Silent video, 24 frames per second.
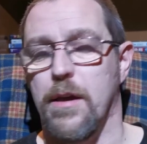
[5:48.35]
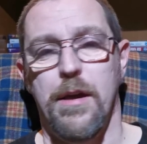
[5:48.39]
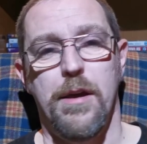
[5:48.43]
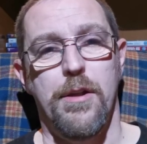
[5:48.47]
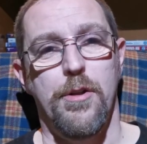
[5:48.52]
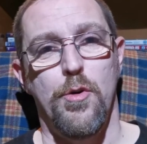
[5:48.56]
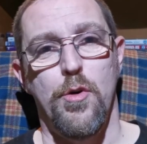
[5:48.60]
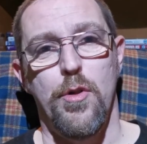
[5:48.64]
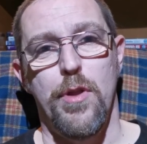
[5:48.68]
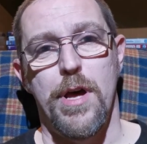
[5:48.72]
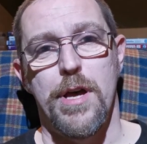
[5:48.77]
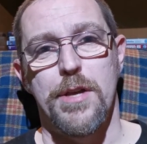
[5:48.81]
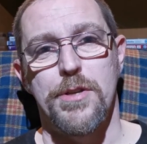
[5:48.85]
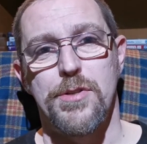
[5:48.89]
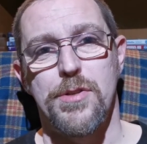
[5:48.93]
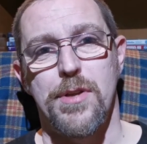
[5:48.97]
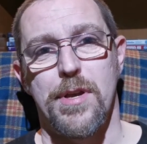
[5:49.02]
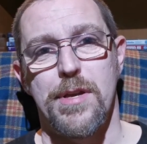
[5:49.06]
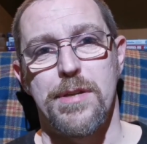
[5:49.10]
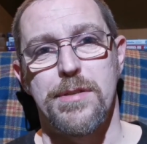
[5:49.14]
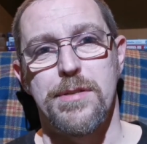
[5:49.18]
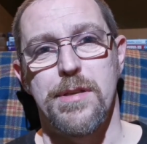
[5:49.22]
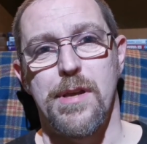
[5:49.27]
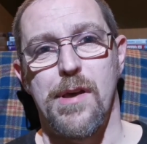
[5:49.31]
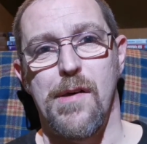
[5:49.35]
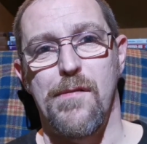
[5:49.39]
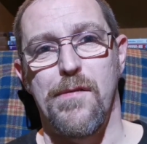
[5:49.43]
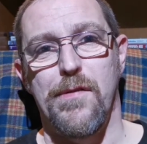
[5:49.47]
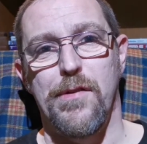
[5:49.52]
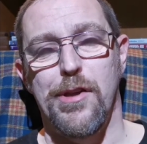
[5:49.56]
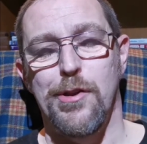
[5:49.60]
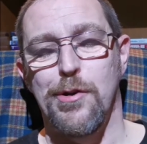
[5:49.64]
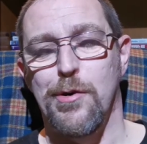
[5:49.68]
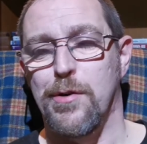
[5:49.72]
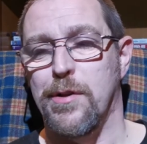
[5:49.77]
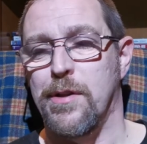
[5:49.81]
and all that sort of
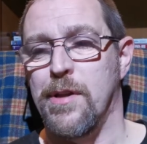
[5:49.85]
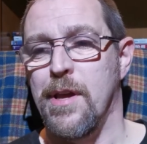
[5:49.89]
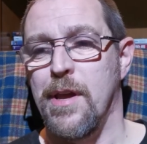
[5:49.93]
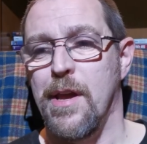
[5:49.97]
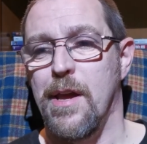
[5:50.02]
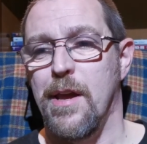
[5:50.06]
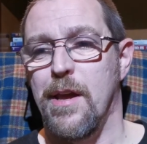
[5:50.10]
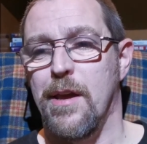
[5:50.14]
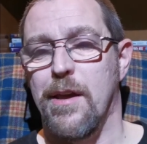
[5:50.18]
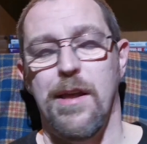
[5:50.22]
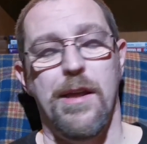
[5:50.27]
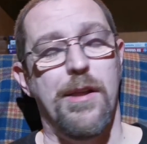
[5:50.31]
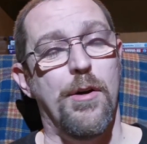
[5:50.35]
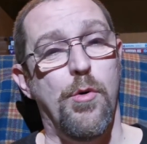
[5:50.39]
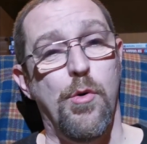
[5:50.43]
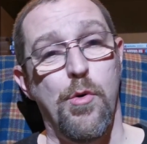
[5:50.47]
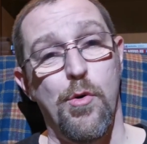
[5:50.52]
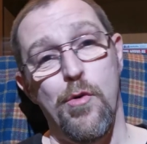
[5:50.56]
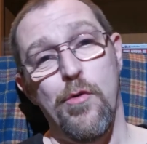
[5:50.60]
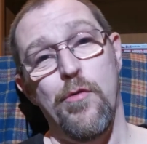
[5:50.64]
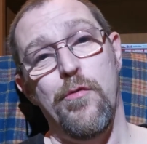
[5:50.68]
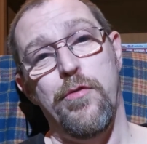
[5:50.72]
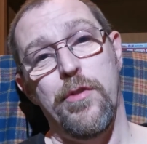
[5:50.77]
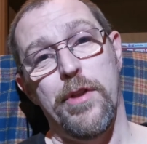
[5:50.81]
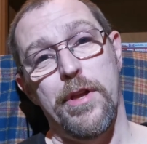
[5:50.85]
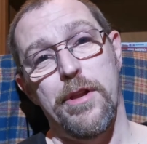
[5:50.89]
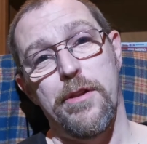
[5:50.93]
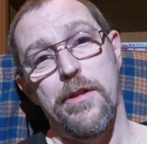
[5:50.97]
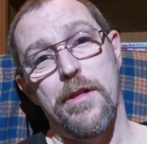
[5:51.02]
stuff, you know, and hopefully,